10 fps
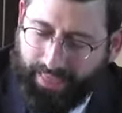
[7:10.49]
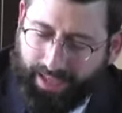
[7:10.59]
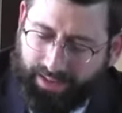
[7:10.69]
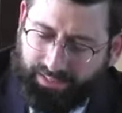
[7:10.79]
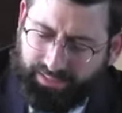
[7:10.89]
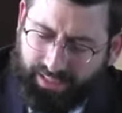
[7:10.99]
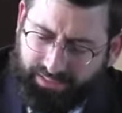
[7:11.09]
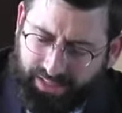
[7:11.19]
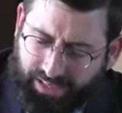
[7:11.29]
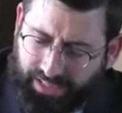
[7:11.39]
and he says,
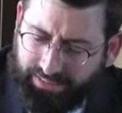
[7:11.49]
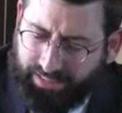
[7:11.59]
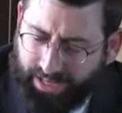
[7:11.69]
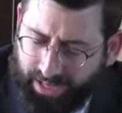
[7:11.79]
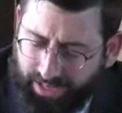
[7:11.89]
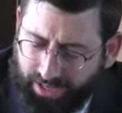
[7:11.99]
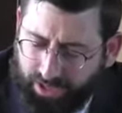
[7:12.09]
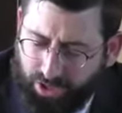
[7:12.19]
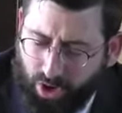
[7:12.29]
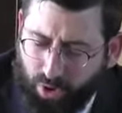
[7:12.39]
hey, lazy guy,
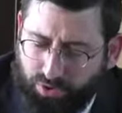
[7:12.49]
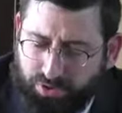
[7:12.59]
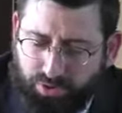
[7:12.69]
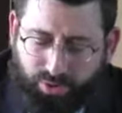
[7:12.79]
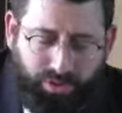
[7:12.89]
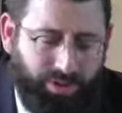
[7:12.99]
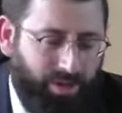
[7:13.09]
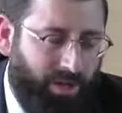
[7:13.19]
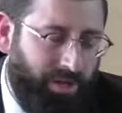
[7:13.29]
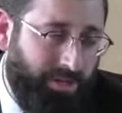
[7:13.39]
go to
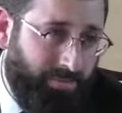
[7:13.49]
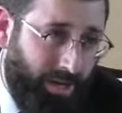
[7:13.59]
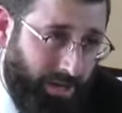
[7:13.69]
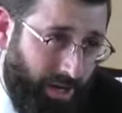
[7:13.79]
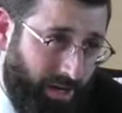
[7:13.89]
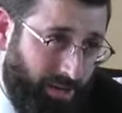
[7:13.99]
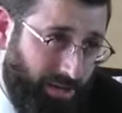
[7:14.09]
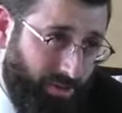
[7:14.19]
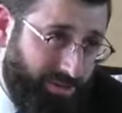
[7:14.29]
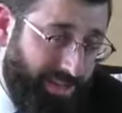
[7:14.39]
the Nimala,
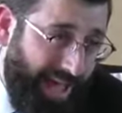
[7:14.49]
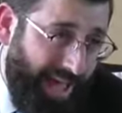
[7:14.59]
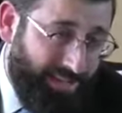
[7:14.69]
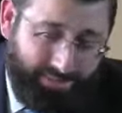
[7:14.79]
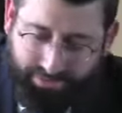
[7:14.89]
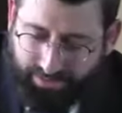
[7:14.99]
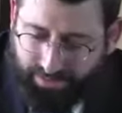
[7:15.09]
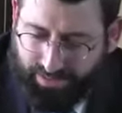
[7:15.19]
go to the ant.